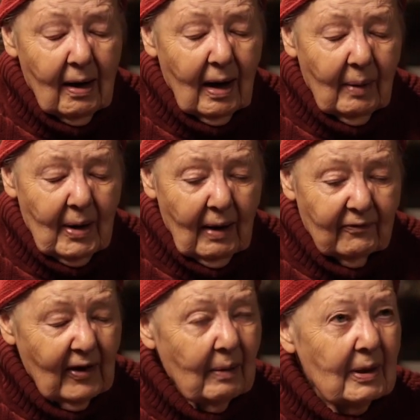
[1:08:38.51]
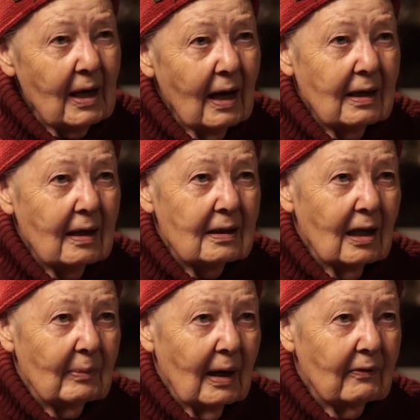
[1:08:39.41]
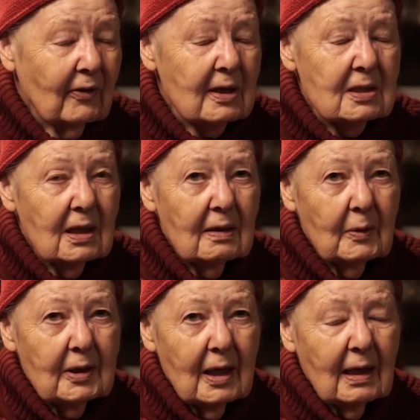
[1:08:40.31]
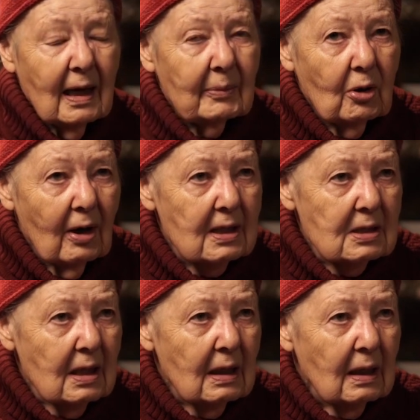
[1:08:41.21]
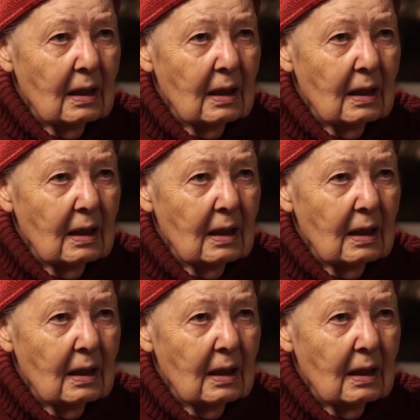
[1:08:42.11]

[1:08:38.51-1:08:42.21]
uh, my family, I can't tell my friends, they would think I'm crazy.